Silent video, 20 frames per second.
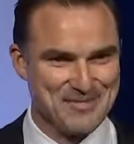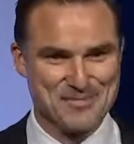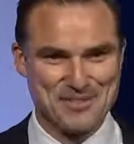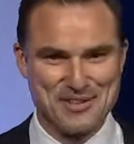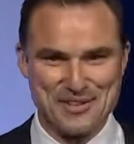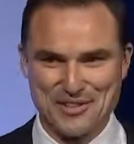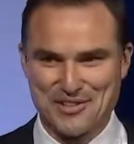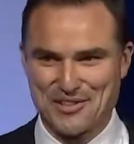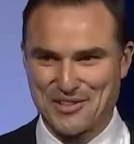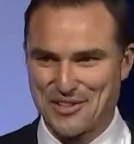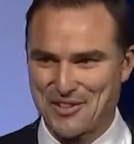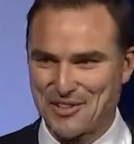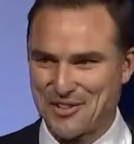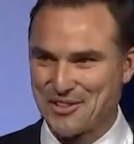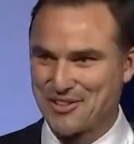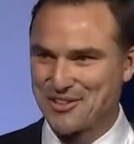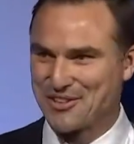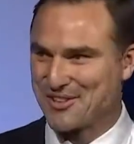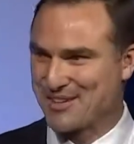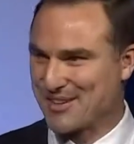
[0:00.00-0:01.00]
This
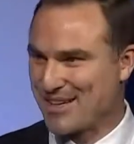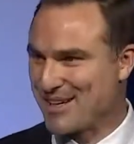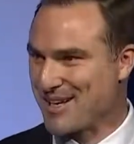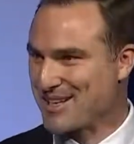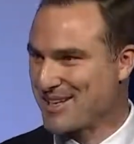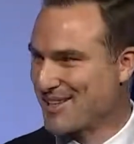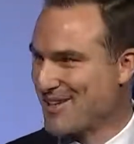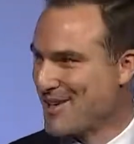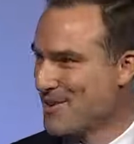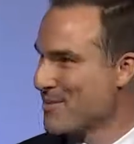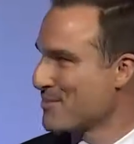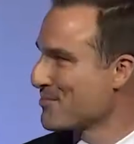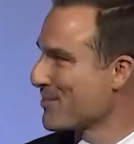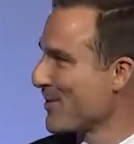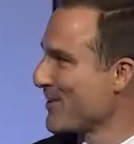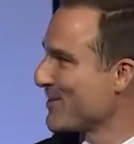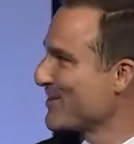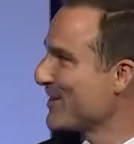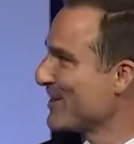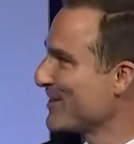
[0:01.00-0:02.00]
is climate
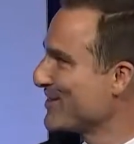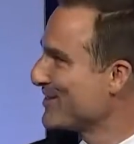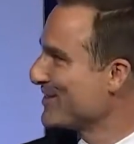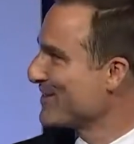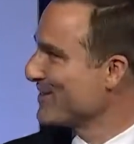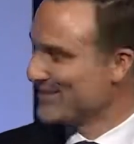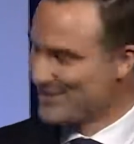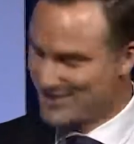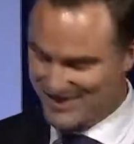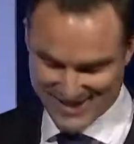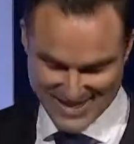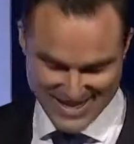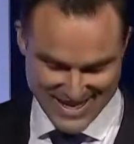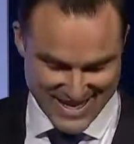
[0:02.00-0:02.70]
protesters,